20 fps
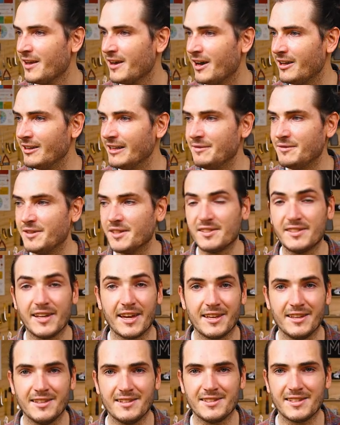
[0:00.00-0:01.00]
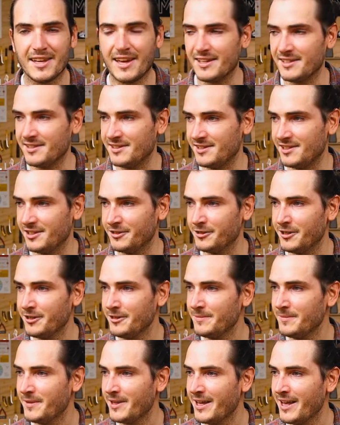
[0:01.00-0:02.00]
I'll leave the seconds as
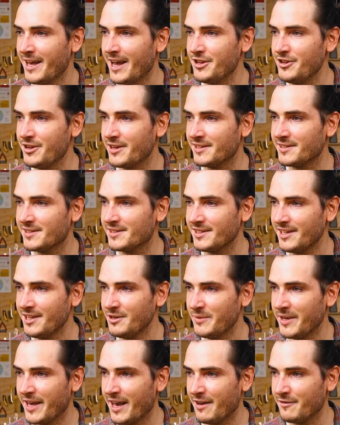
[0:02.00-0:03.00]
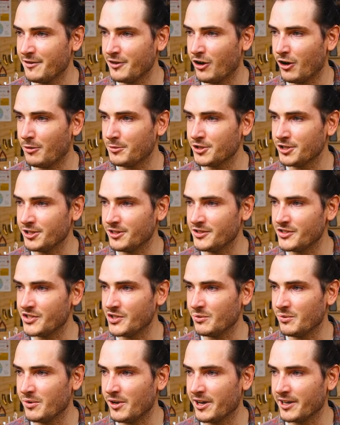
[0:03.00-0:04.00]
0, and you can see we have an option
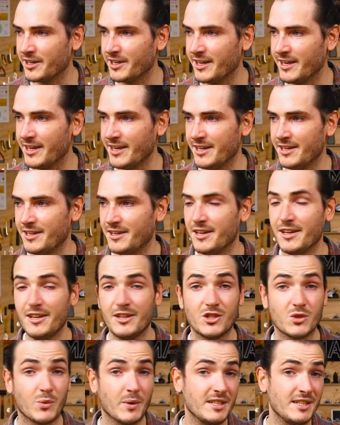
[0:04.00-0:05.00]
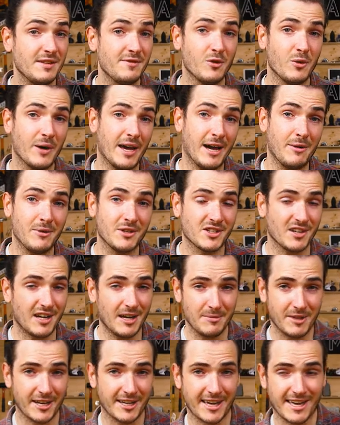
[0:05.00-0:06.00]
to work in 24-hour
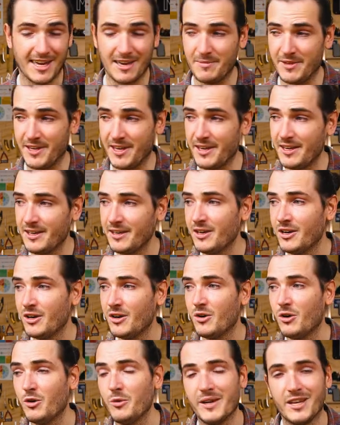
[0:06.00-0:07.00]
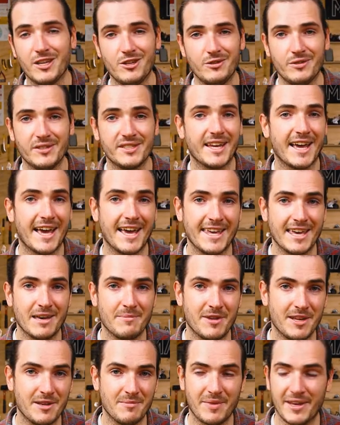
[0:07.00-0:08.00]
time, like I am here, or we can use
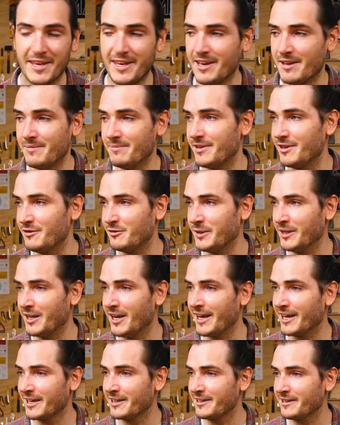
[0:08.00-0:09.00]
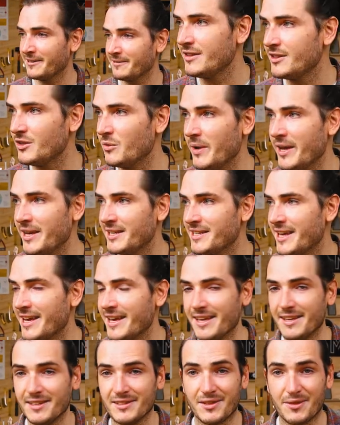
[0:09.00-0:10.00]
AM and PM if we like. The
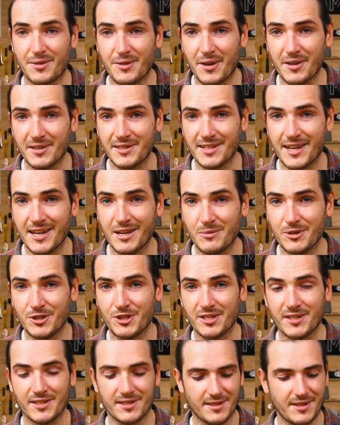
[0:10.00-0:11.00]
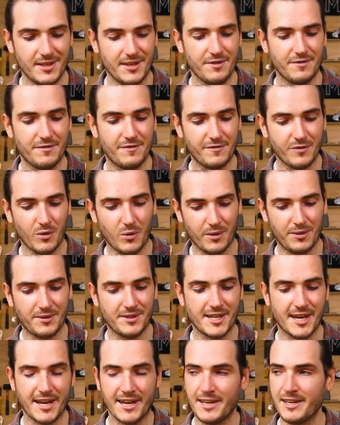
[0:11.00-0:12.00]
weekday is Thursday, which is the fourth
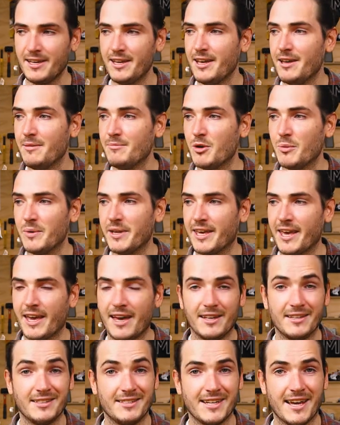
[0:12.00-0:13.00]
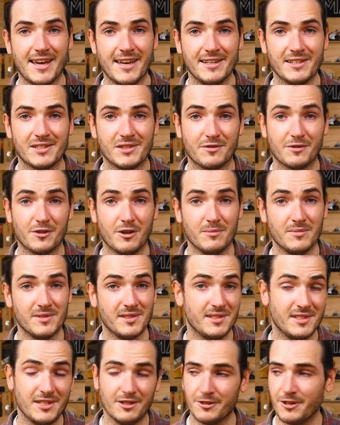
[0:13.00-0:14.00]
day, but we count days from
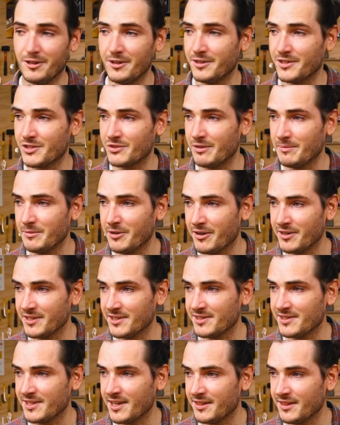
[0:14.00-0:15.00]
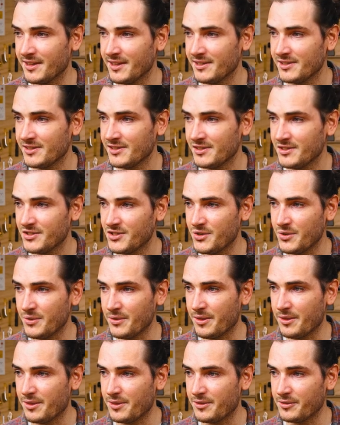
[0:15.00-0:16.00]
0, so I'm going to set this to
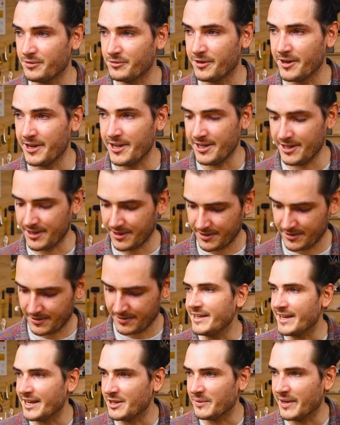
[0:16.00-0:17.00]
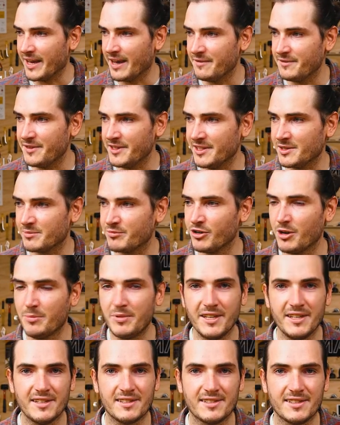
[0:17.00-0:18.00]
3. Now that we have these
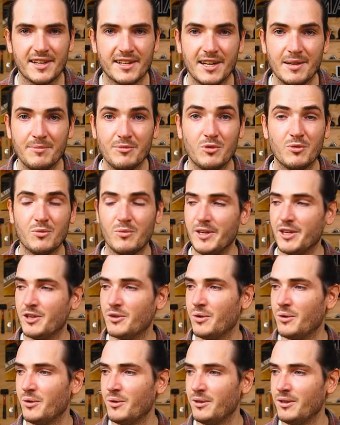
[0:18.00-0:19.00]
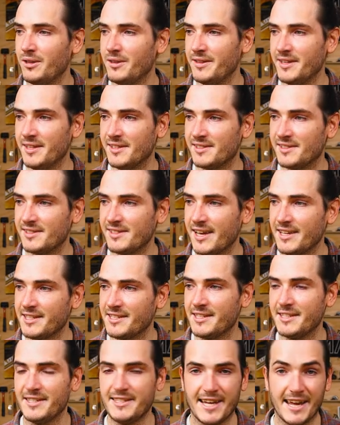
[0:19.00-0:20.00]
properties set up, we call the
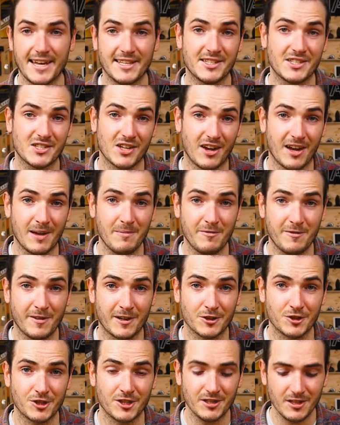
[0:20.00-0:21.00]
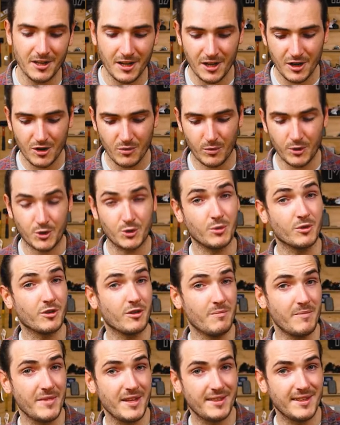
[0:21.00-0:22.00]
setDateTime function, which will
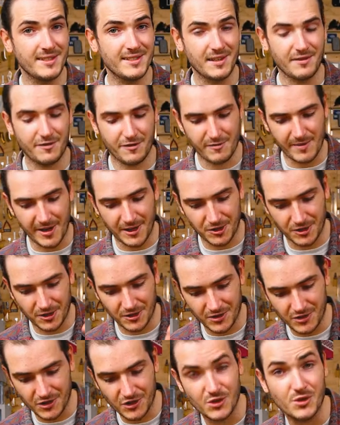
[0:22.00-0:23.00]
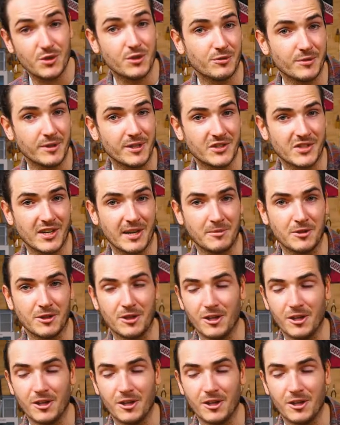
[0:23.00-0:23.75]
commit this information to the real-time